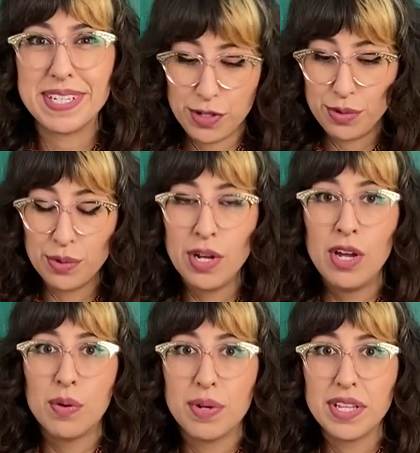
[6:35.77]
If you
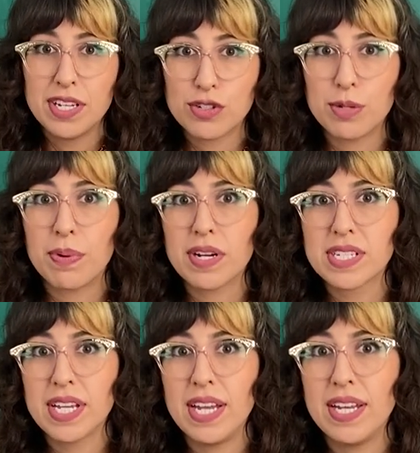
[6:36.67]
really enjoy park
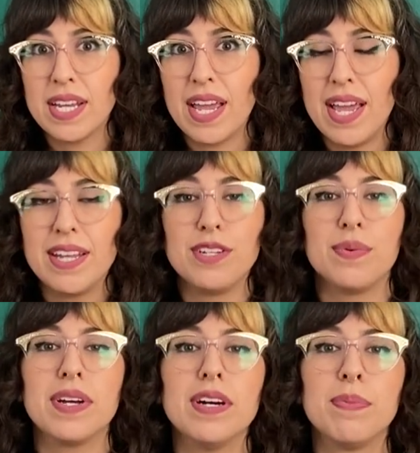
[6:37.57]
skating and you
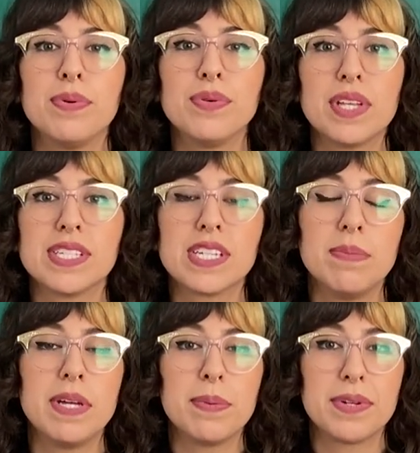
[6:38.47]
want a boot that's gonna
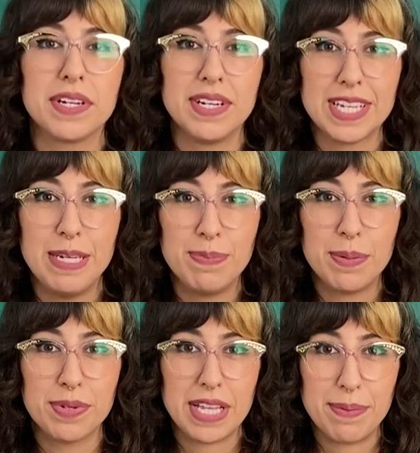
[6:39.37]
be able to keep up
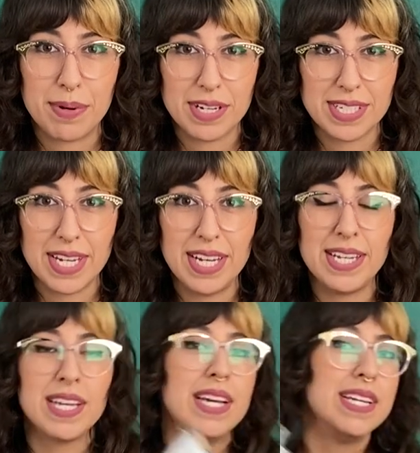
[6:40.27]
with that park skating,